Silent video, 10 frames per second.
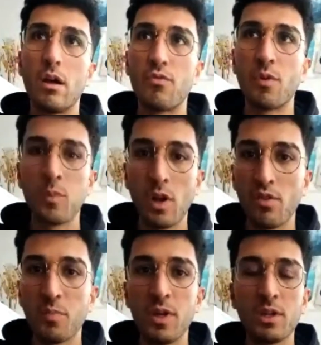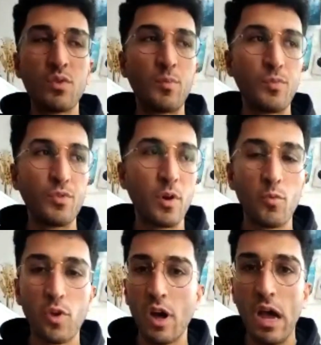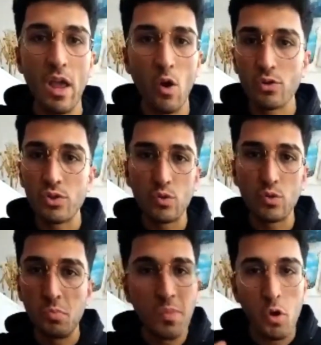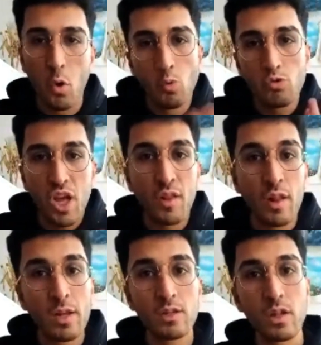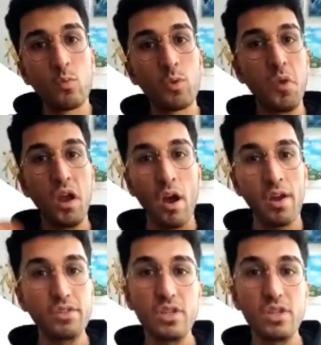from the love beings from Ra. I also do my own channelings, like with my higher